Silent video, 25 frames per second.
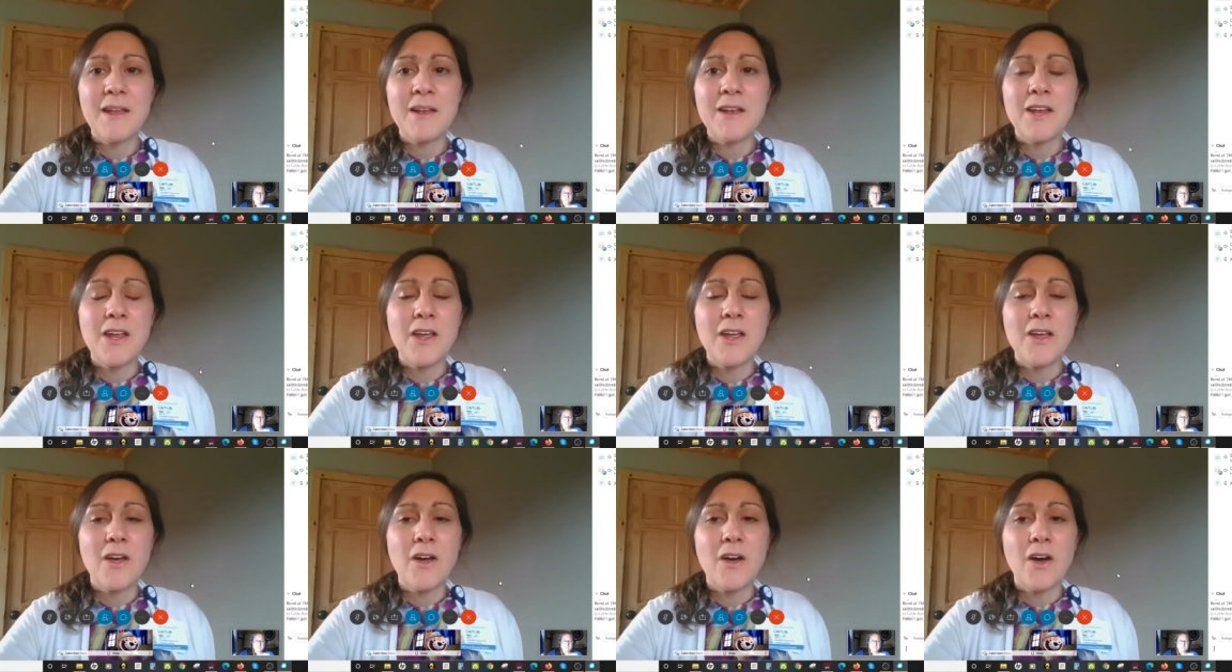
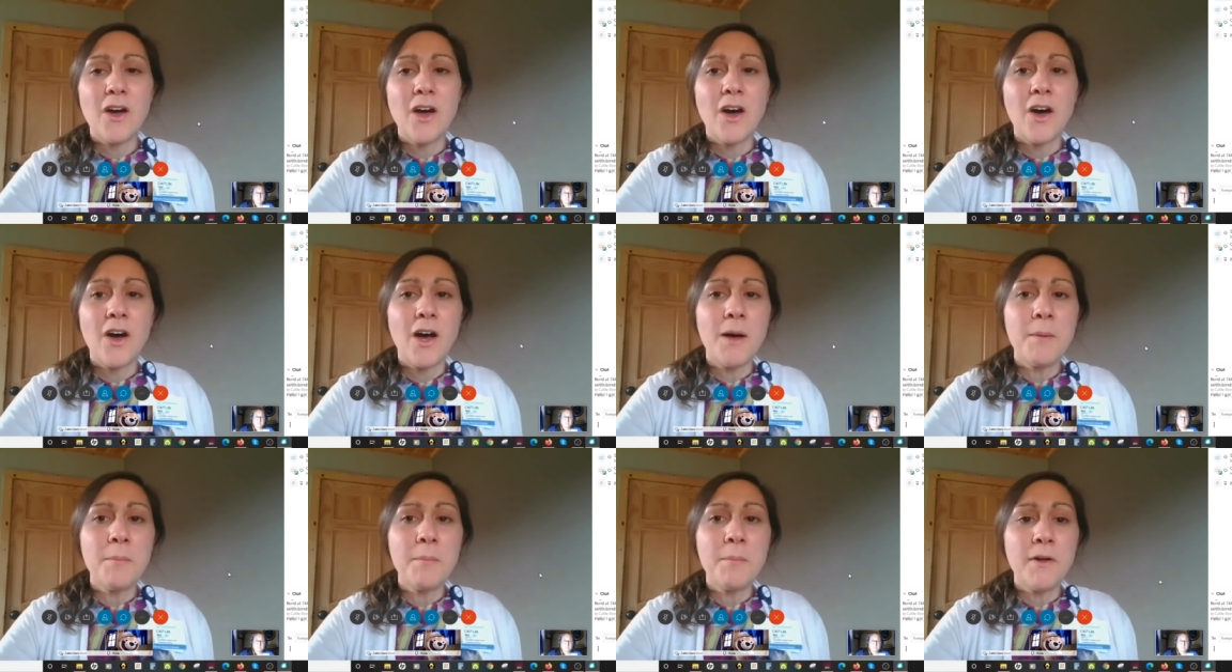And
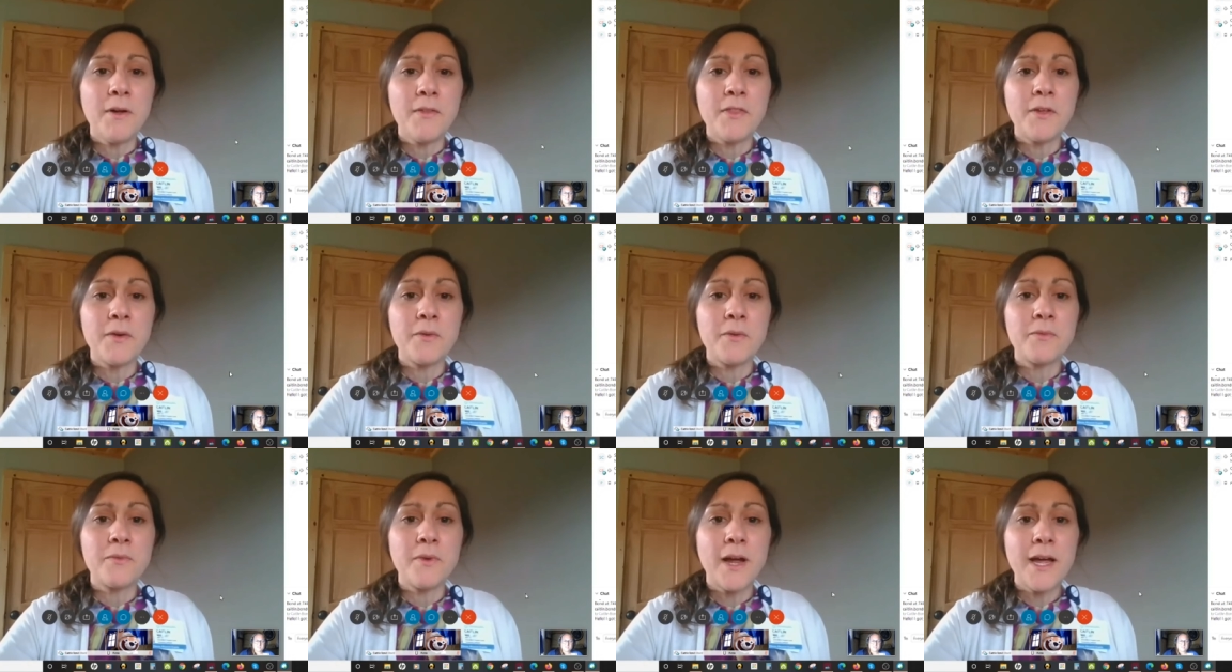up on
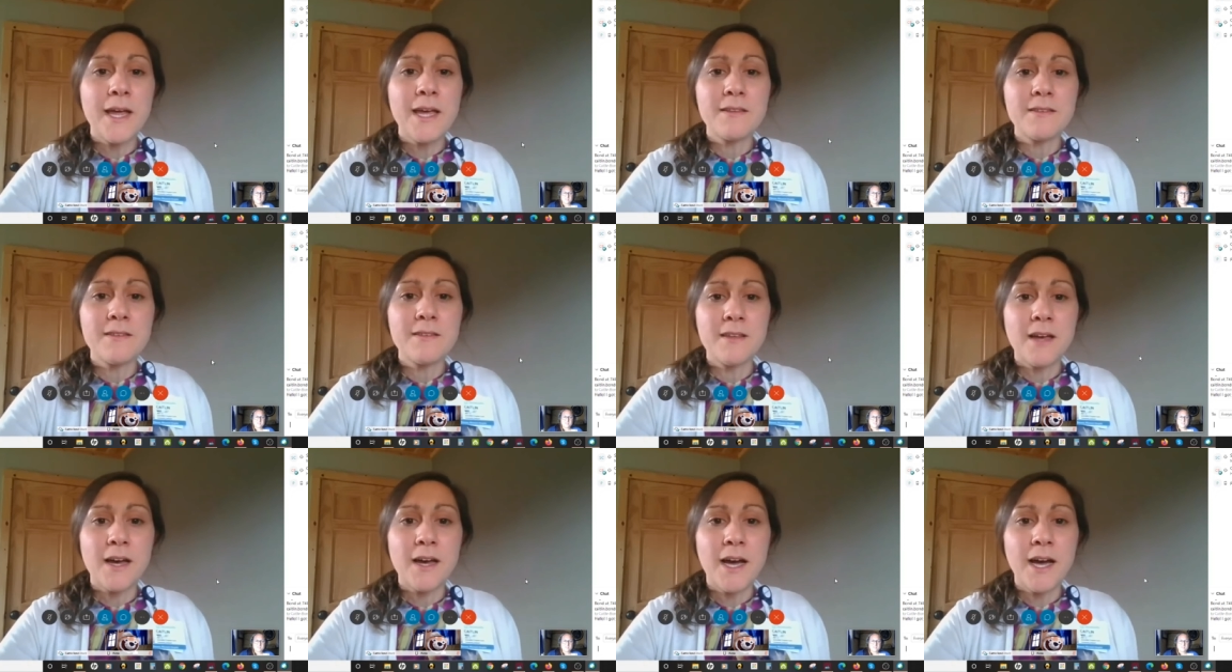the
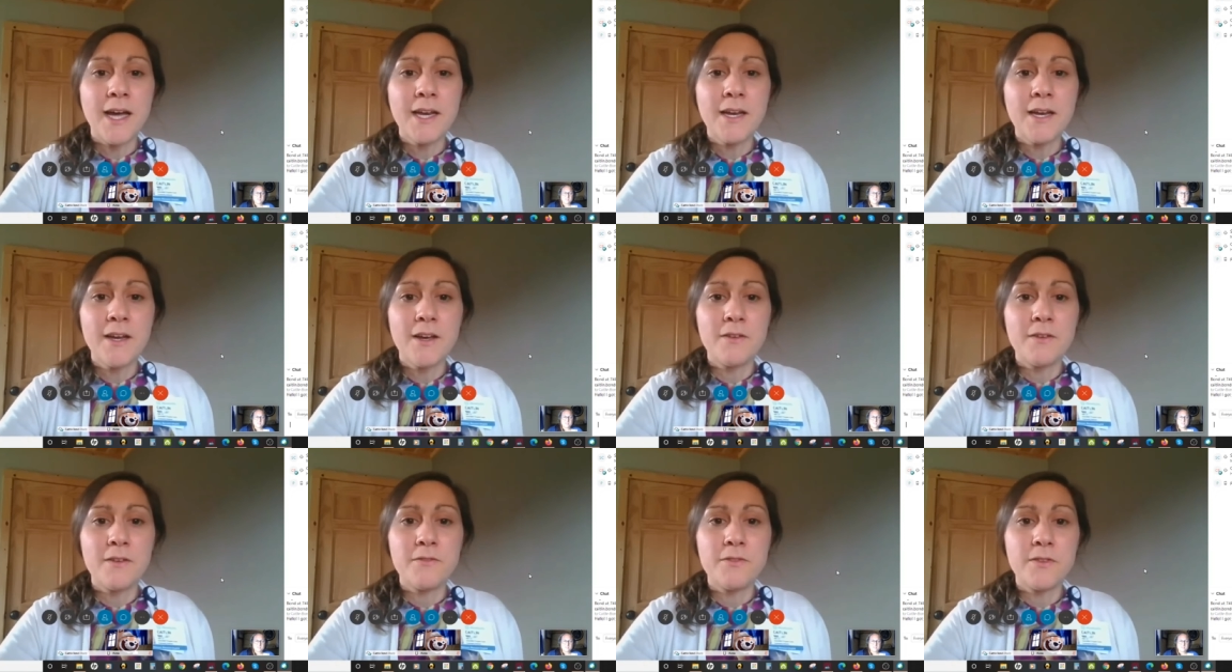right
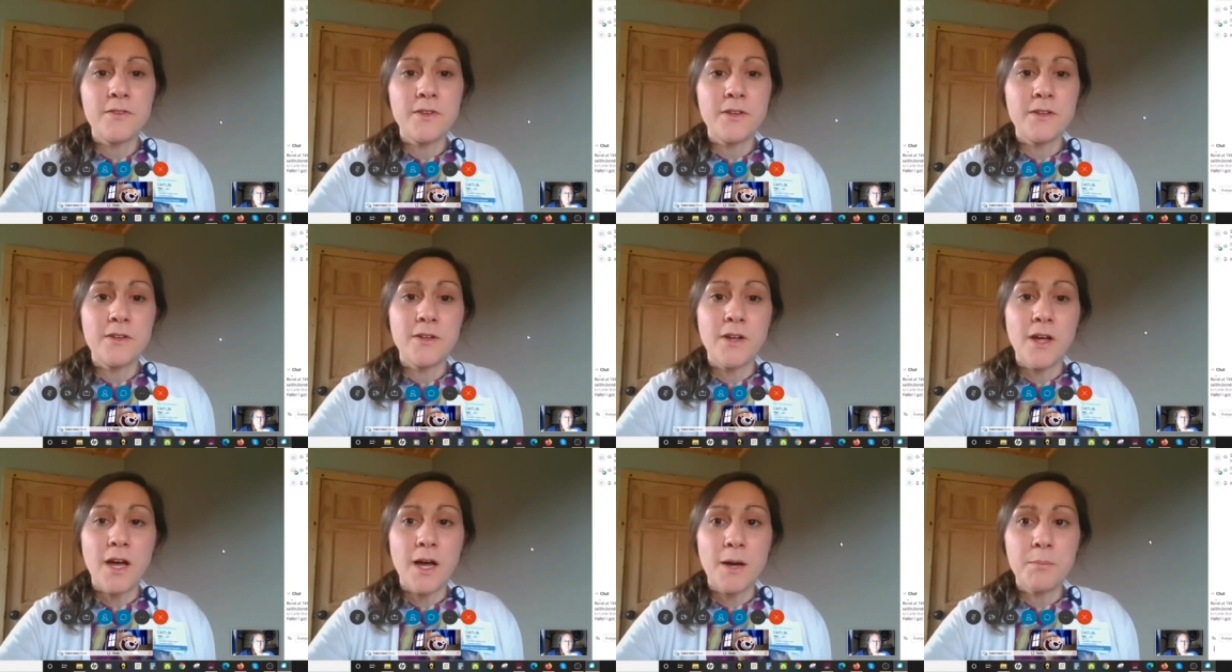side of
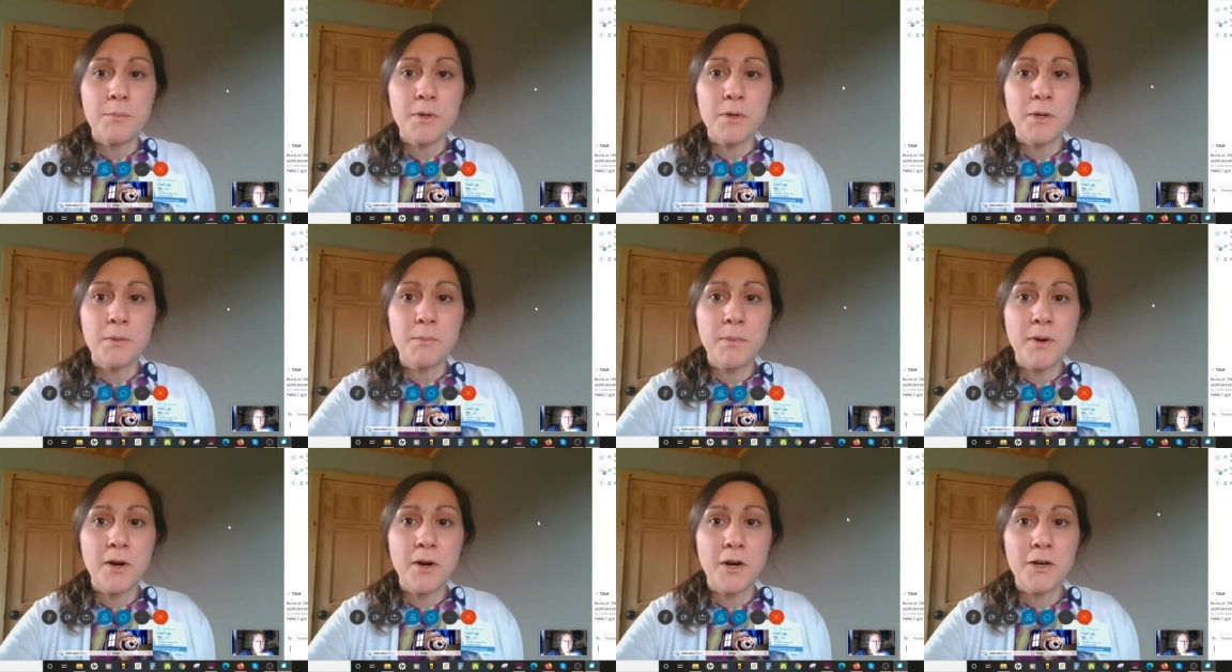the
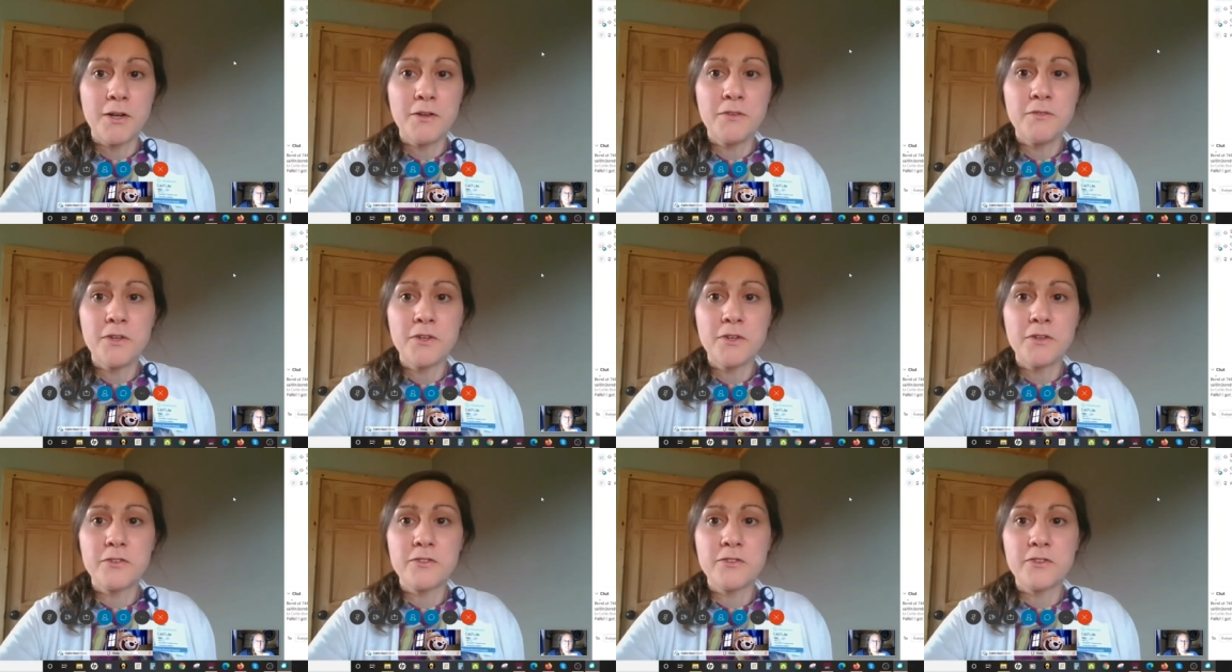upper part
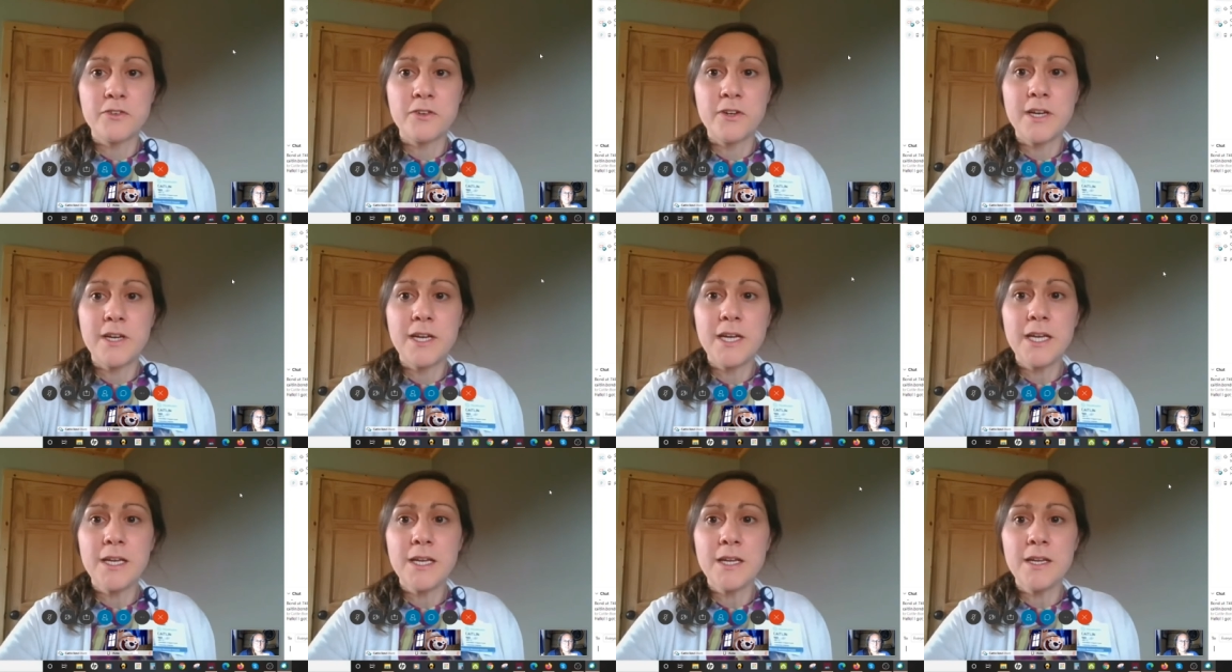of your
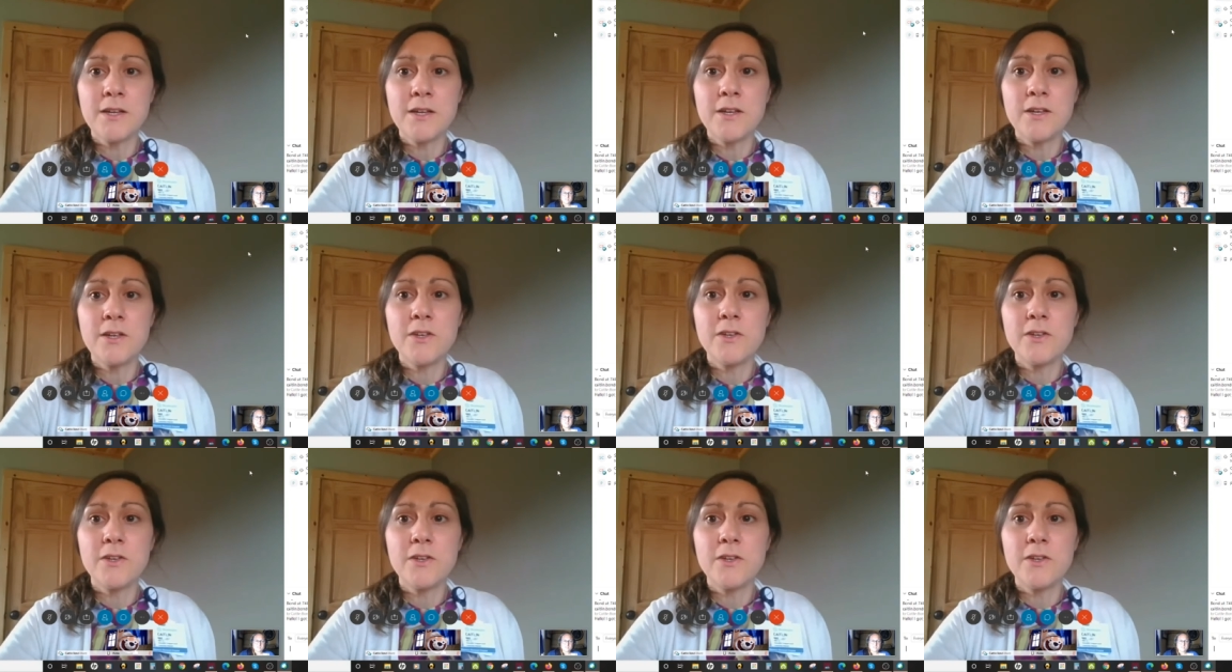screen,